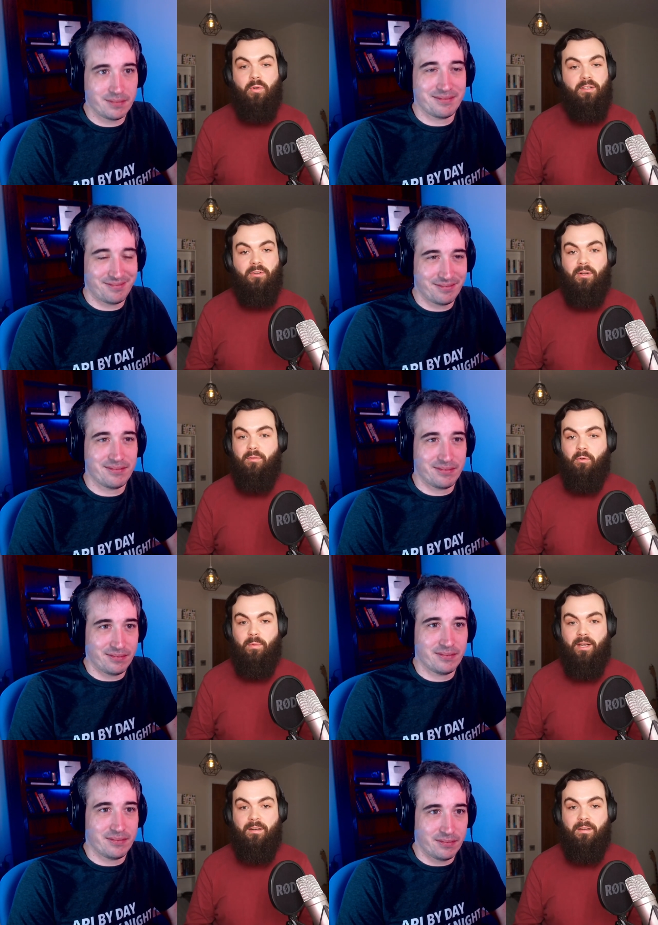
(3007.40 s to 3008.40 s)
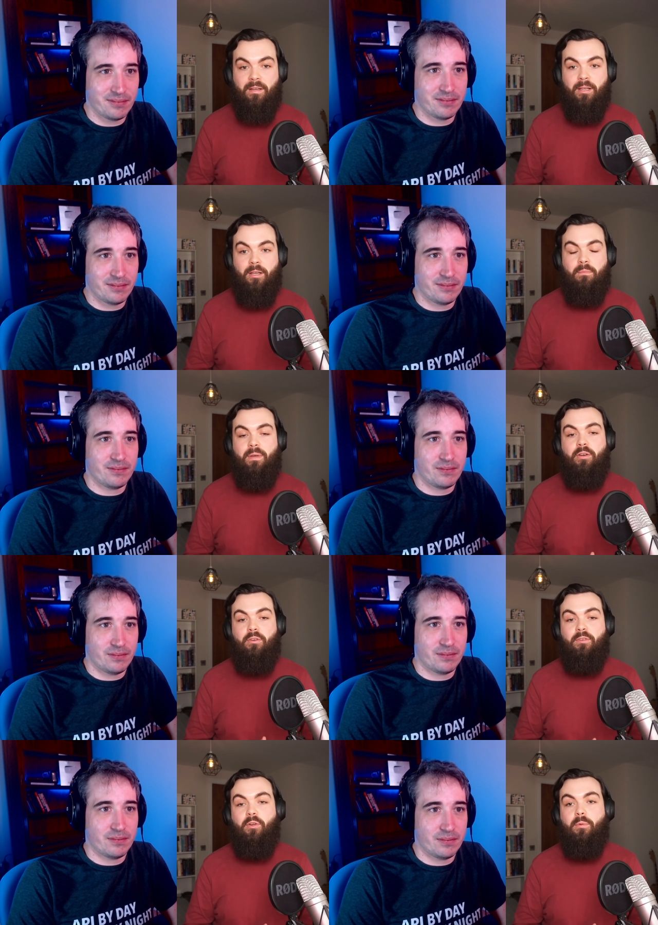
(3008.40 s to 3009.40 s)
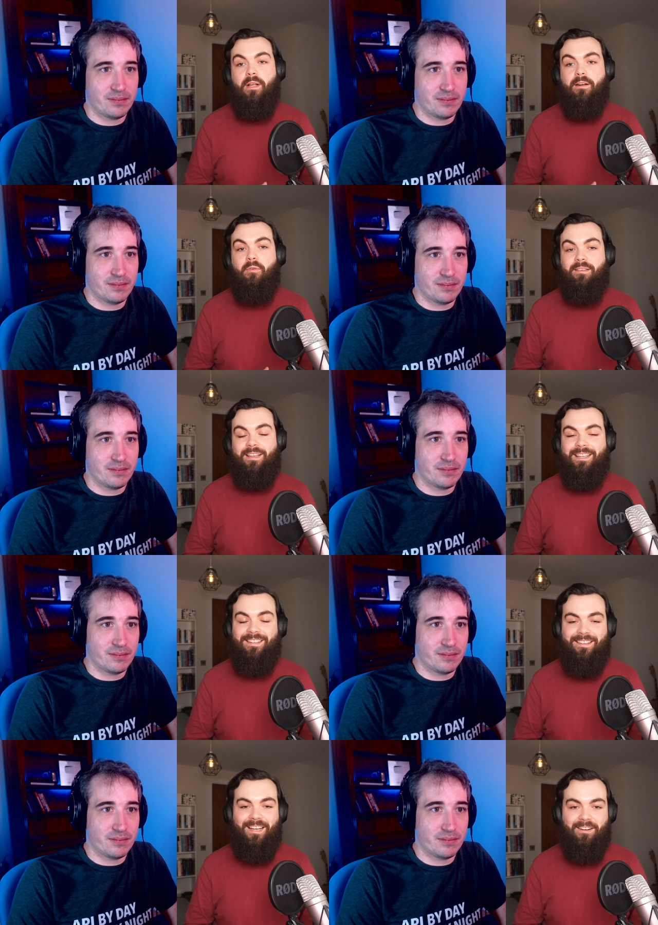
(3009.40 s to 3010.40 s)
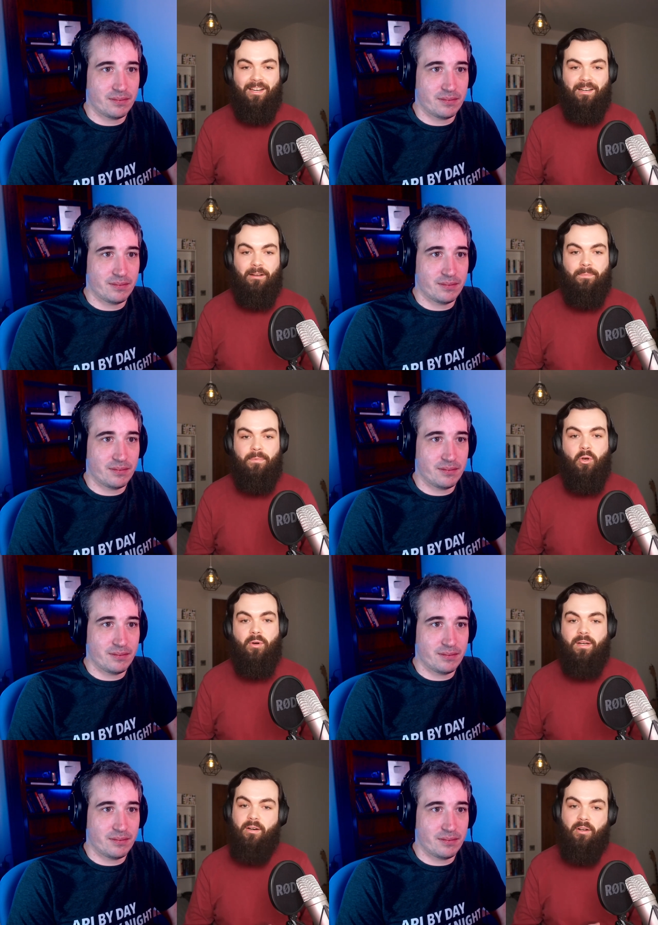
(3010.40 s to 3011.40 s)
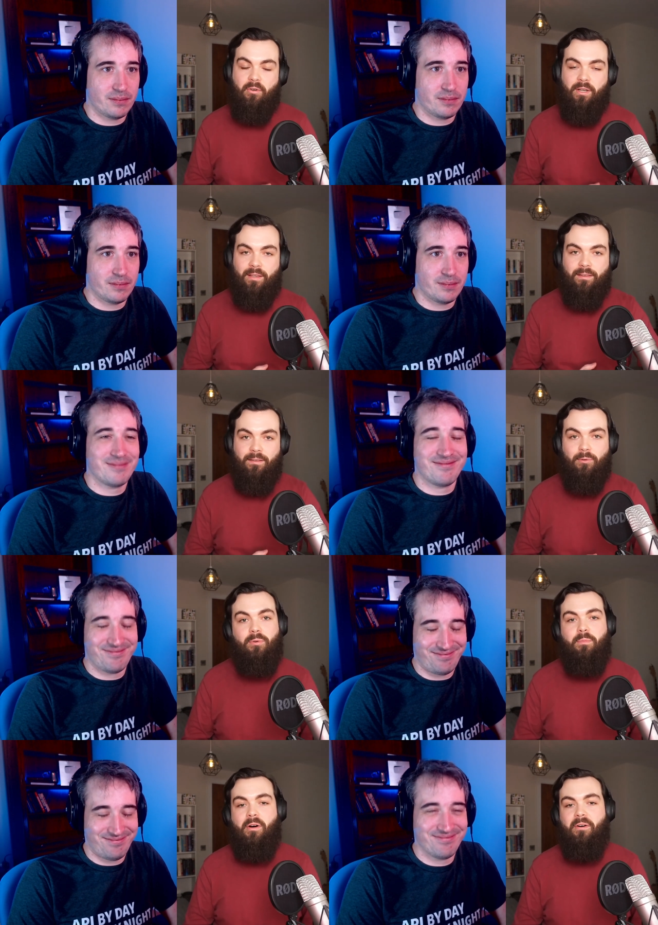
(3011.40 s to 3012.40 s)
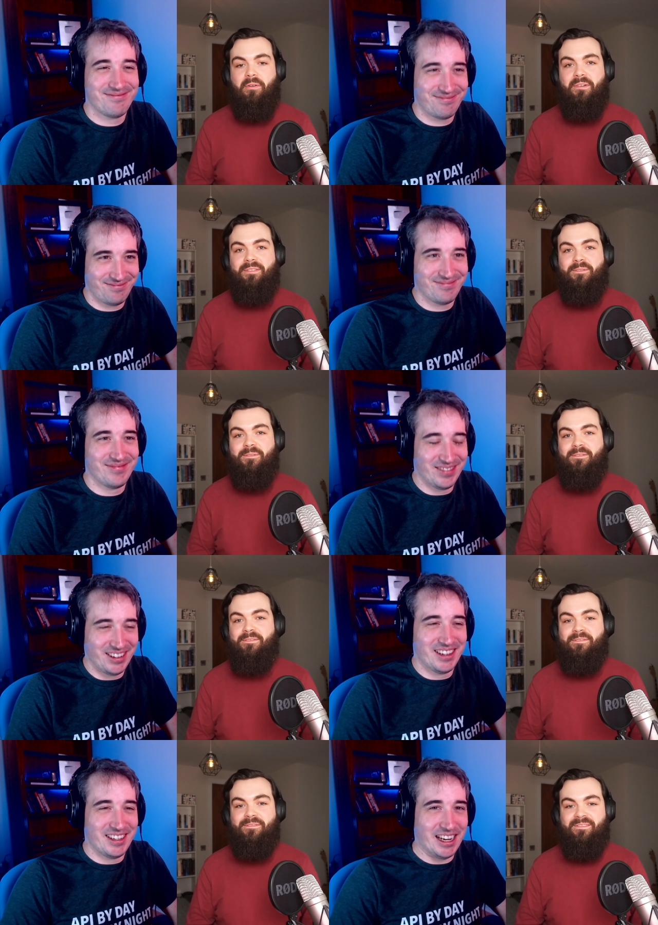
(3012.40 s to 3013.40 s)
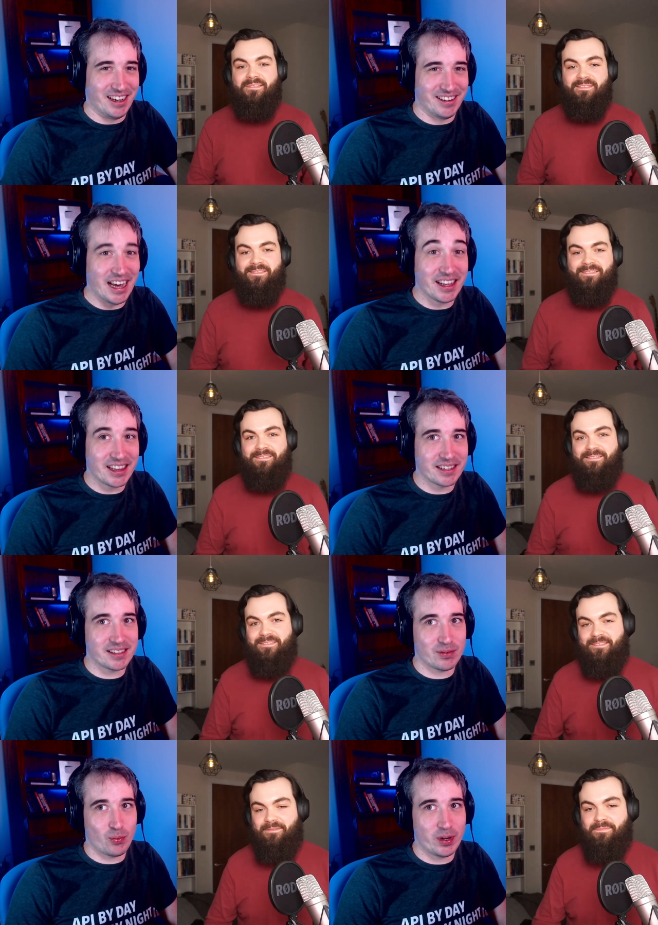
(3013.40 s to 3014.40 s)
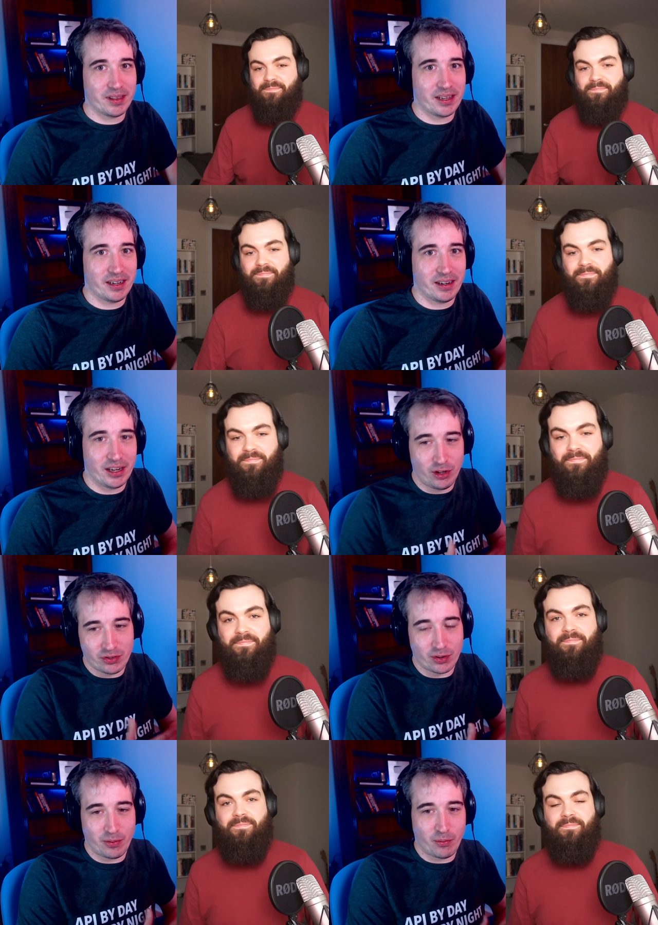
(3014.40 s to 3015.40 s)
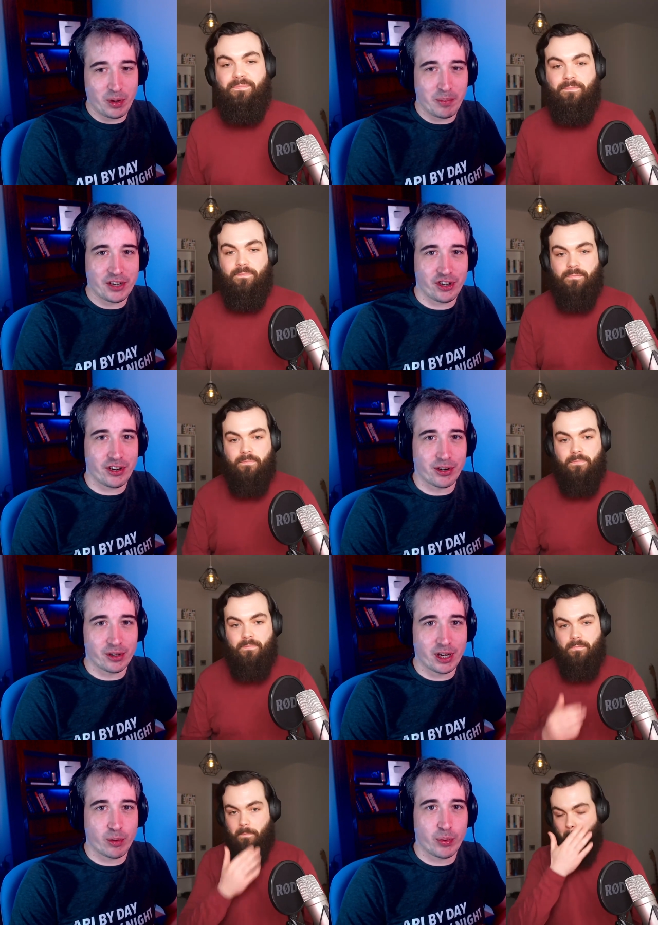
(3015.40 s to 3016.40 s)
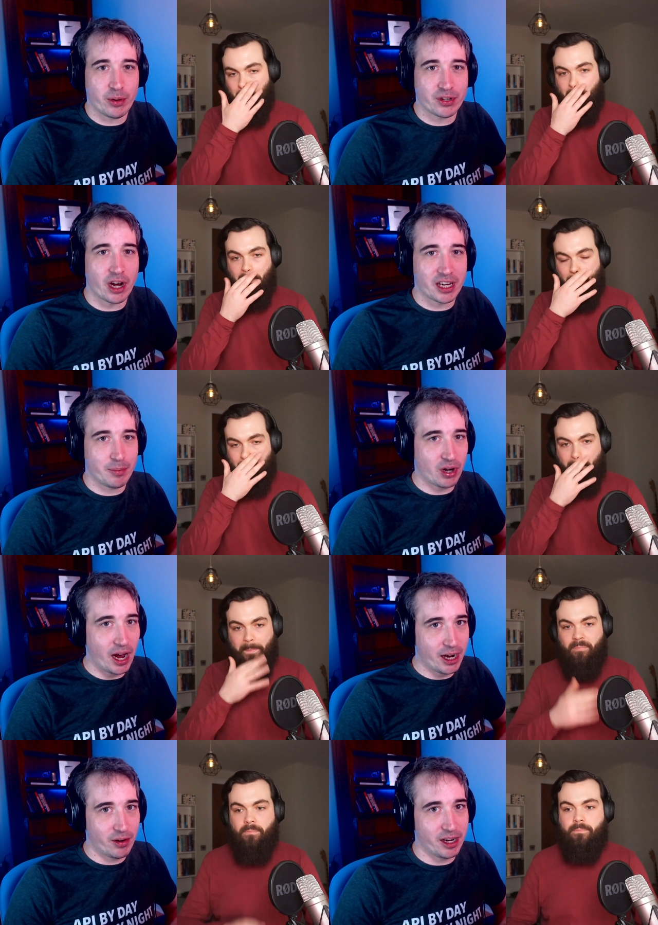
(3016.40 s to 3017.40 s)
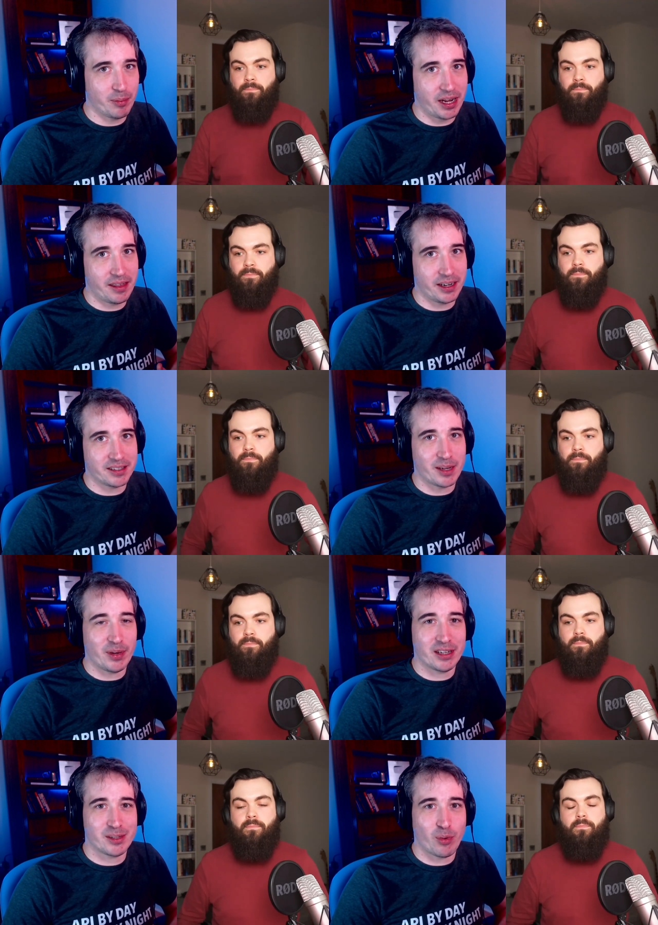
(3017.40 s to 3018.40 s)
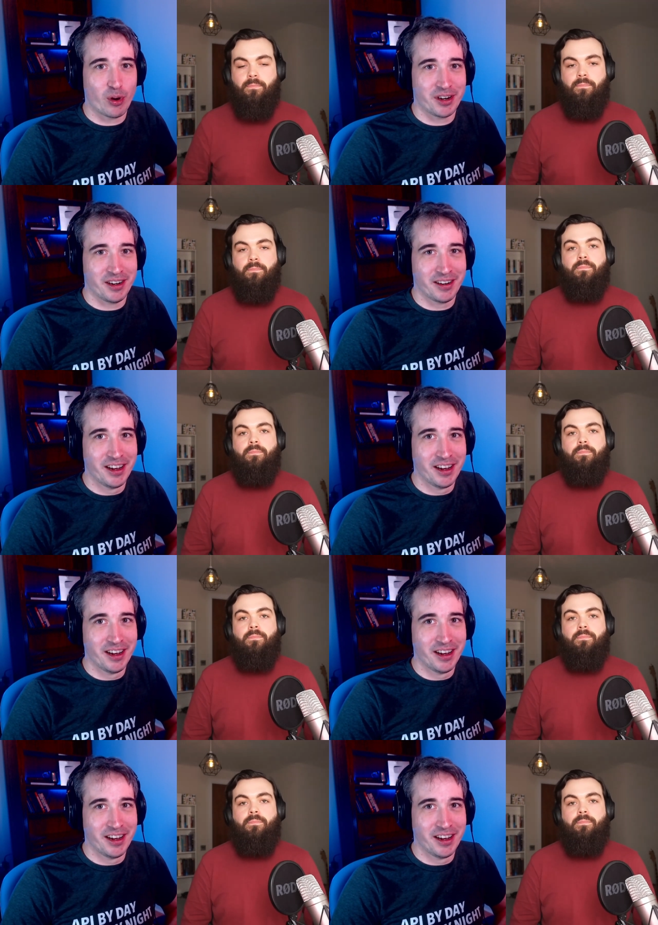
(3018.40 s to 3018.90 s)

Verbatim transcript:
Speaker 1: quid you'll ever spend because you'll be able to rest easy at night knowing that you're not going to get sued tomorrow.
Speaker 2: Yeah, I think that's one thing, and you sort of we've mentioned it earlier when we were talking about hiring, but I think it's something that's important.